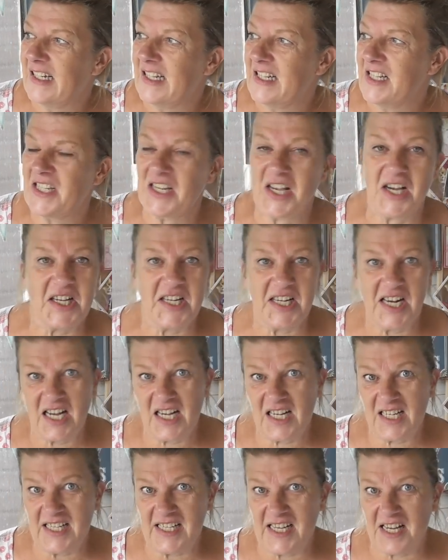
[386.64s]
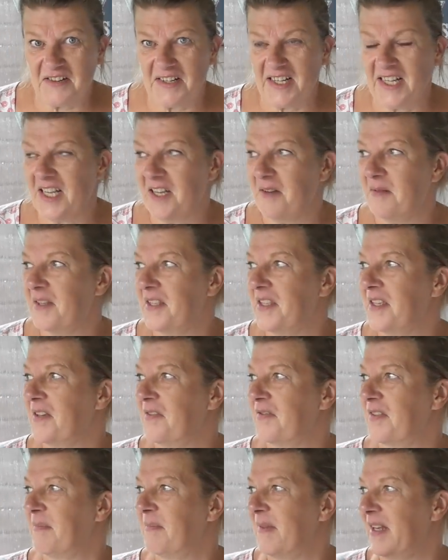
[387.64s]
do you know, I'm going to hide out here with you
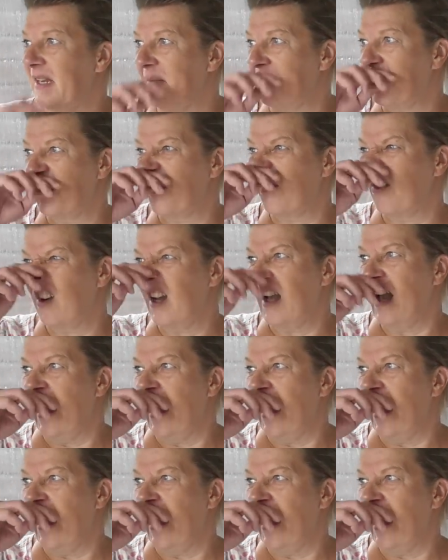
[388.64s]
for a minute more.